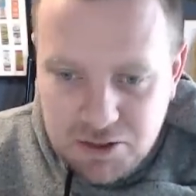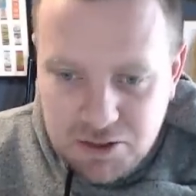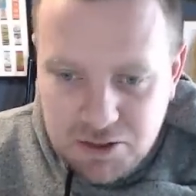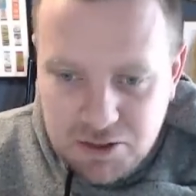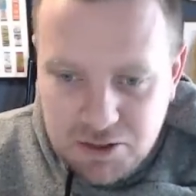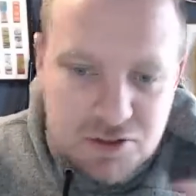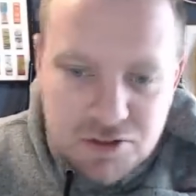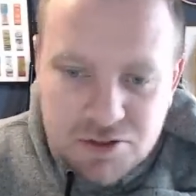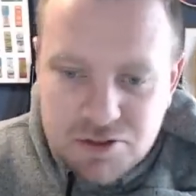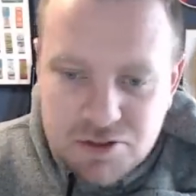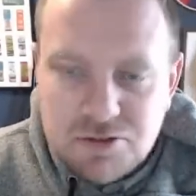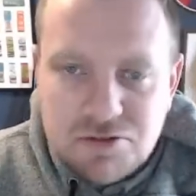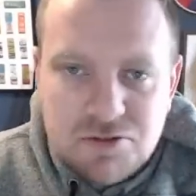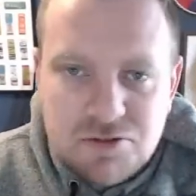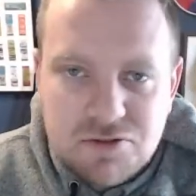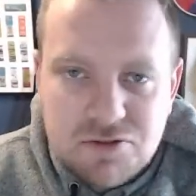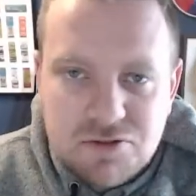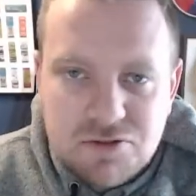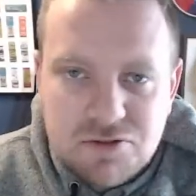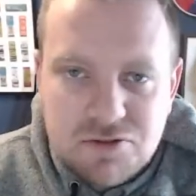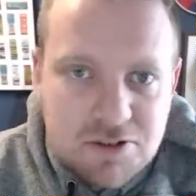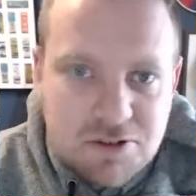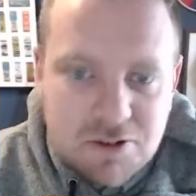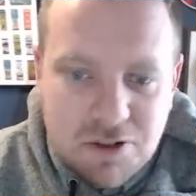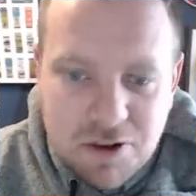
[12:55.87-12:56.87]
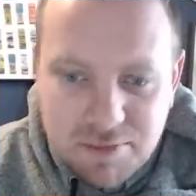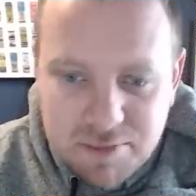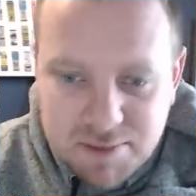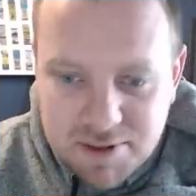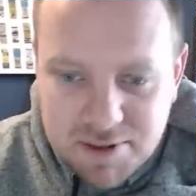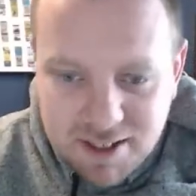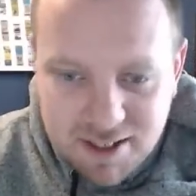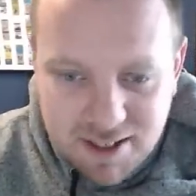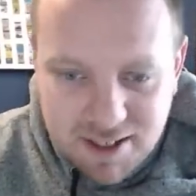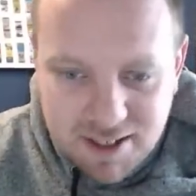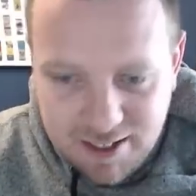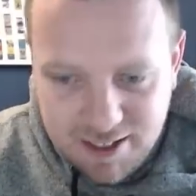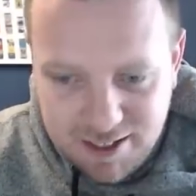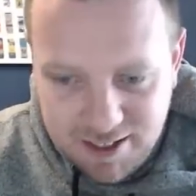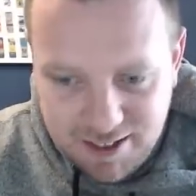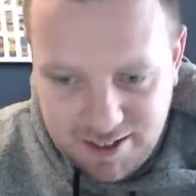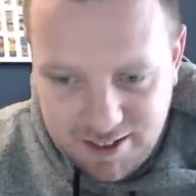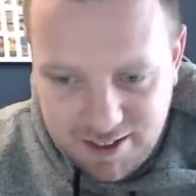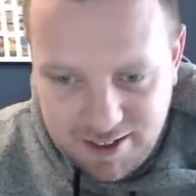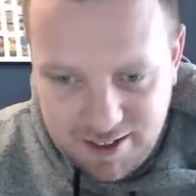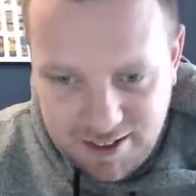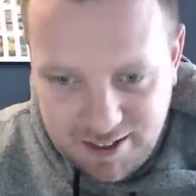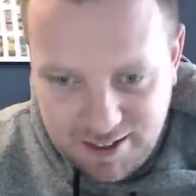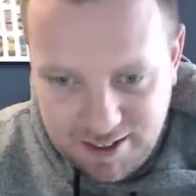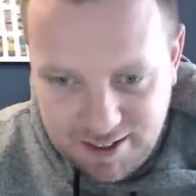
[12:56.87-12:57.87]
You just use JavaScript
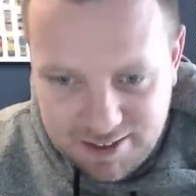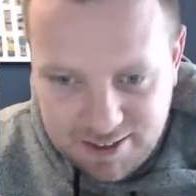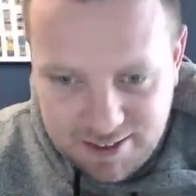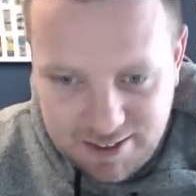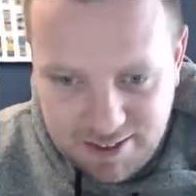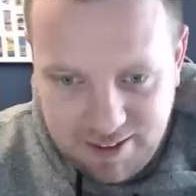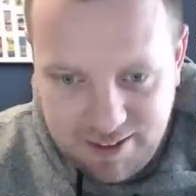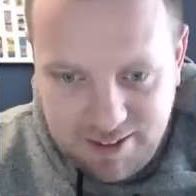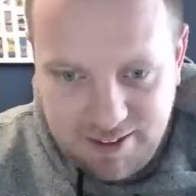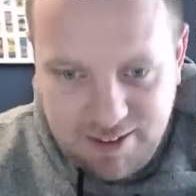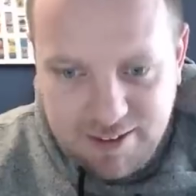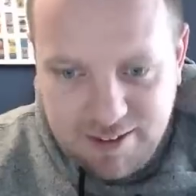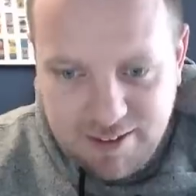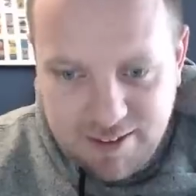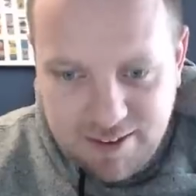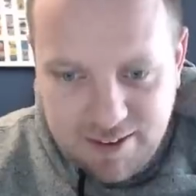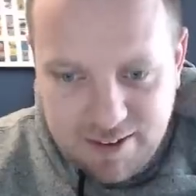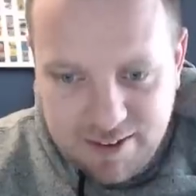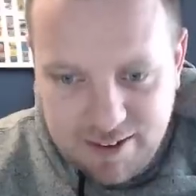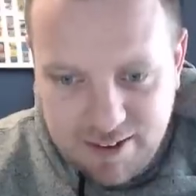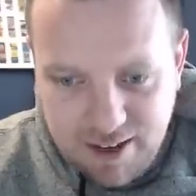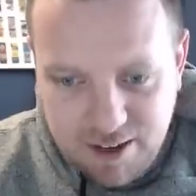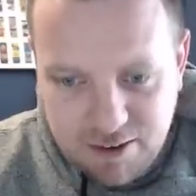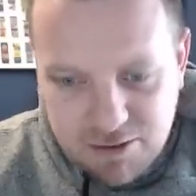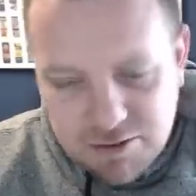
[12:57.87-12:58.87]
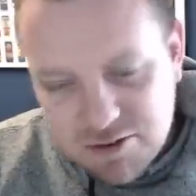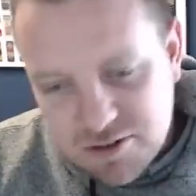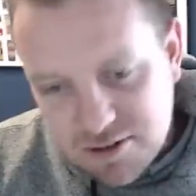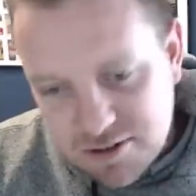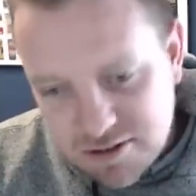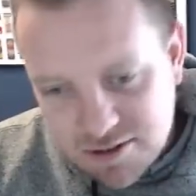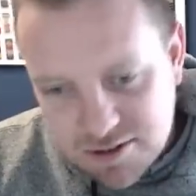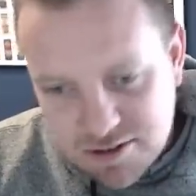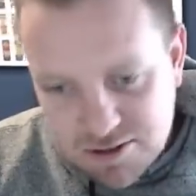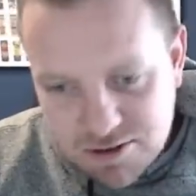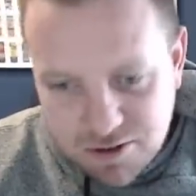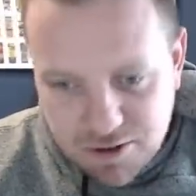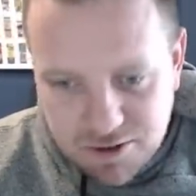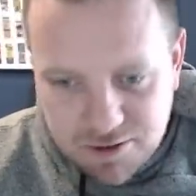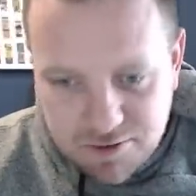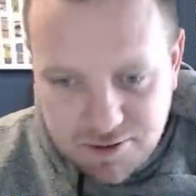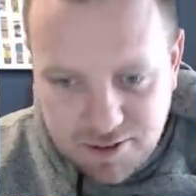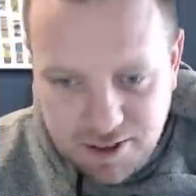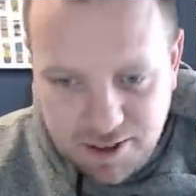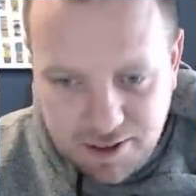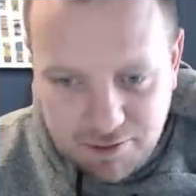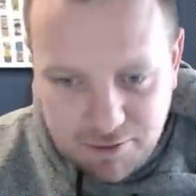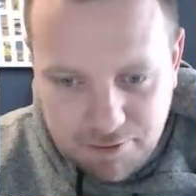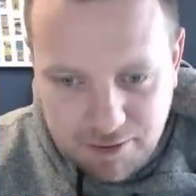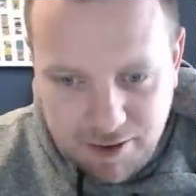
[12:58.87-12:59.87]
at the end of the day, which is sort of
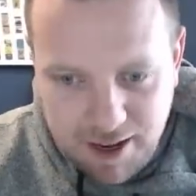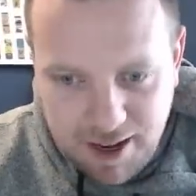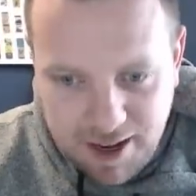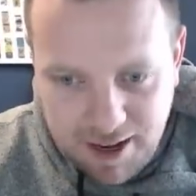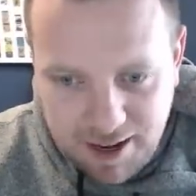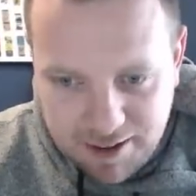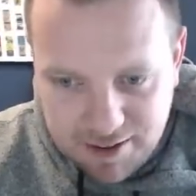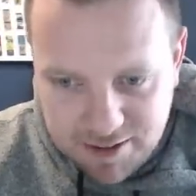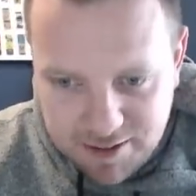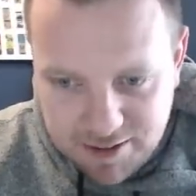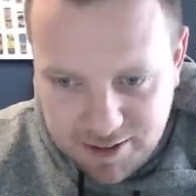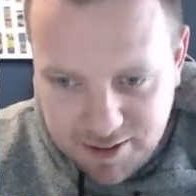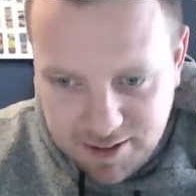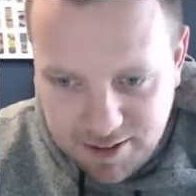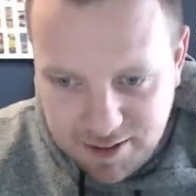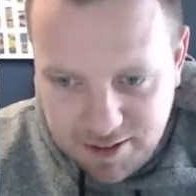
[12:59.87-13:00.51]
like React.